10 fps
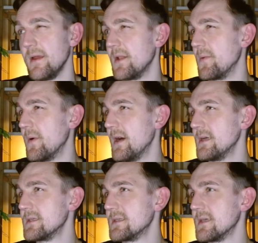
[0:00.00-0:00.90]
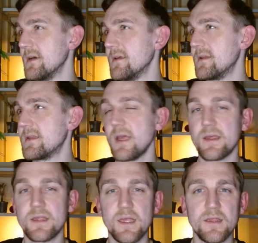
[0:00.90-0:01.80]
It was
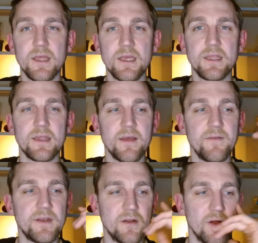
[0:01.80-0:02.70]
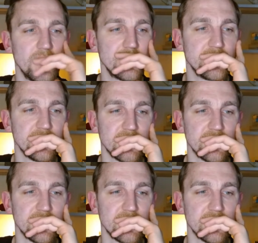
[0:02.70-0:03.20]
$60-$70.